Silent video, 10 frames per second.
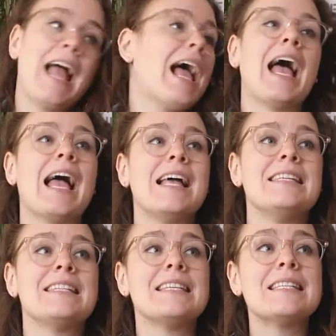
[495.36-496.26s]

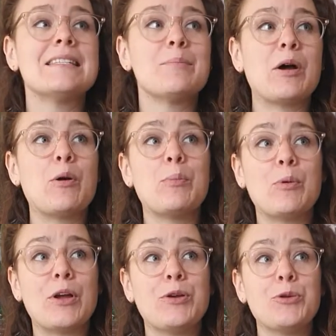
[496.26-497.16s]
And this is about a
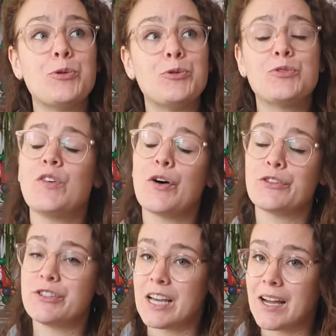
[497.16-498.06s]
boy whose
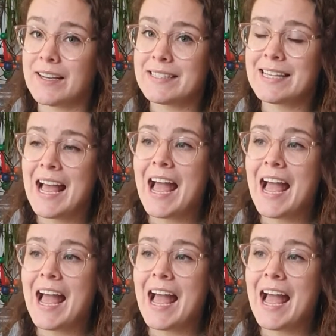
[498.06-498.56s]
father dies.